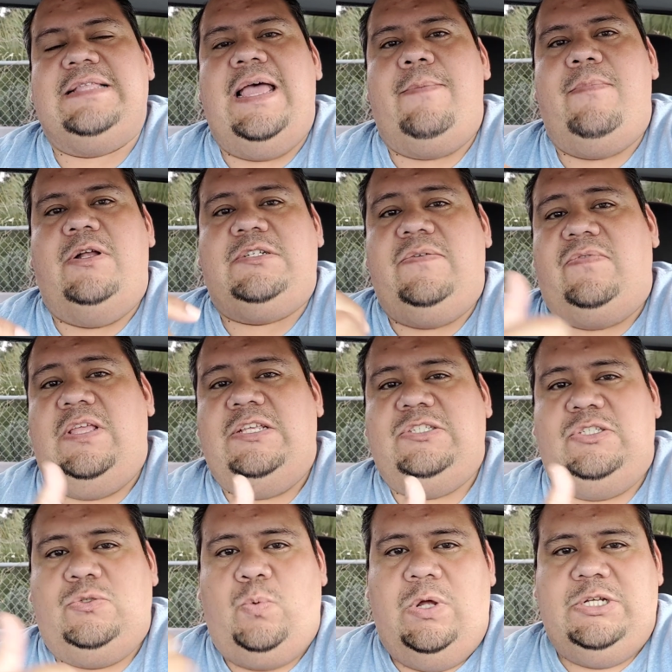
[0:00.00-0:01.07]
that much if they
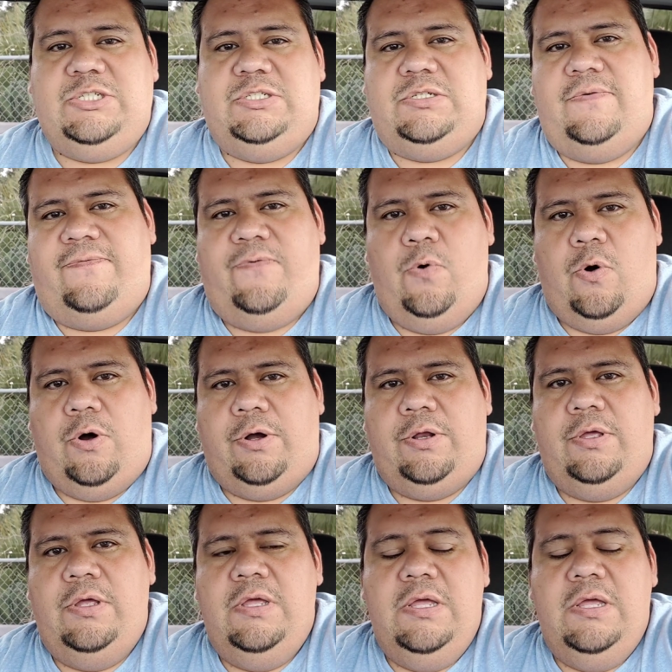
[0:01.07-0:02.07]
switched to Ford.